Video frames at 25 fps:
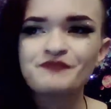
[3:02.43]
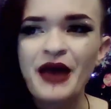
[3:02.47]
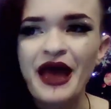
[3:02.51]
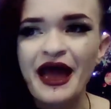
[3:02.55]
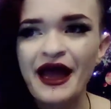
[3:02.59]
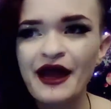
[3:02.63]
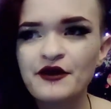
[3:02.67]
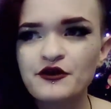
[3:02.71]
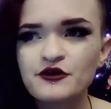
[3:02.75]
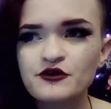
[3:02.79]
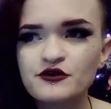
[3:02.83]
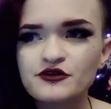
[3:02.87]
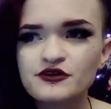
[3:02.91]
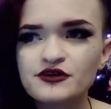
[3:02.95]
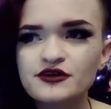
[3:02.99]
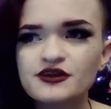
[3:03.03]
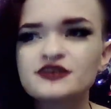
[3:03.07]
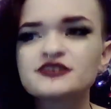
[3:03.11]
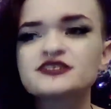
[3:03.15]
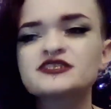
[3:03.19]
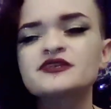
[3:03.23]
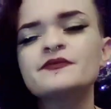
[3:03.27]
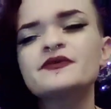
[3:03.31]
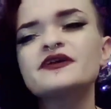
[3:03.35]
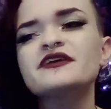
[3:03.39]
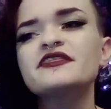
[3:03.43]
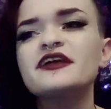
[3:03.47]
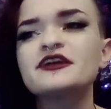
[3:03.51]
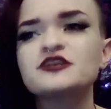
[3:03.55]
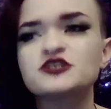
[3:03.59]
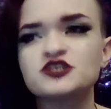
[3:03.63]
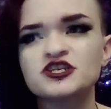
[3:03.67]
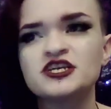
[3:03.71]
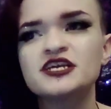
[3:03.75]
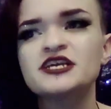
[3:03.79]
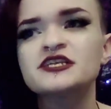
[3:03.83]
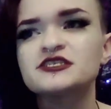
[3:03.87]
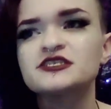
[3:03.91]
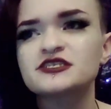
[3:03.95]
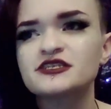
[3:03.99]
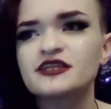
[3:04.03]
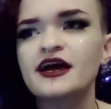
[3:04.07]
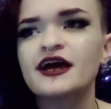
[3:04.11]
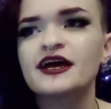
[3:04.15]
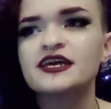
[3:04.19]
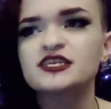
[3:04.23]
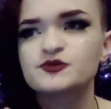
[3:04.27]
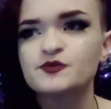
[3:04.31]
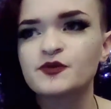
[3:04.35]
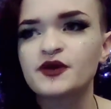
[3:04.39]
pattern, somebody that cheats,
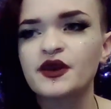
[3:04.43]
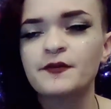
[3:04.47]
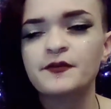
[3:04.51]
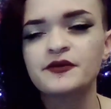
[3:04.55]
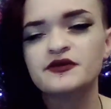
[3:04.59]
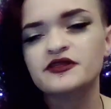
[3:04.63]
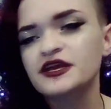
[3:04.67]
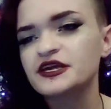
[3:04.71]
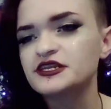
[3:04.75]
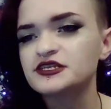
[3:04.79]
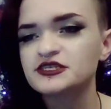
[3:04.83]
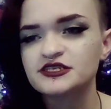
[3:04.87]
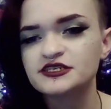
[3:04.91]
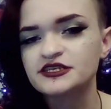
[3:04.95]
lies, manipulates,